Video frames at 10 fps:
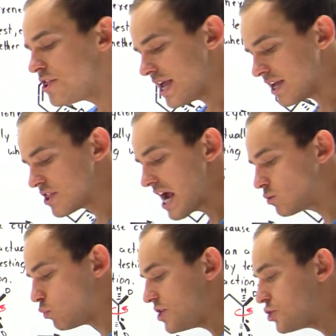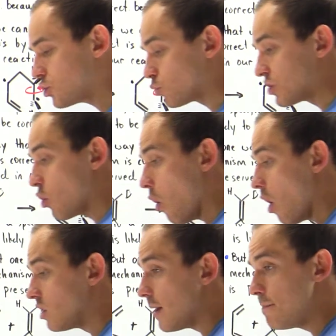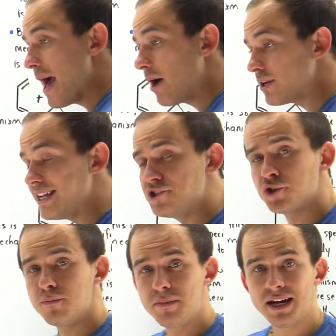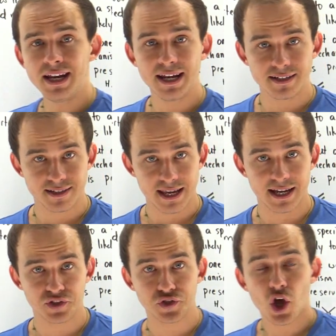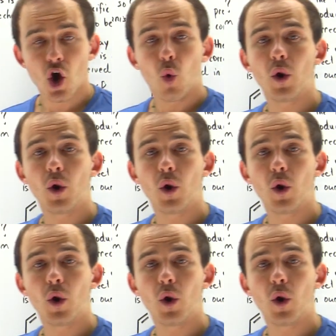thing that we should recall about intermediates is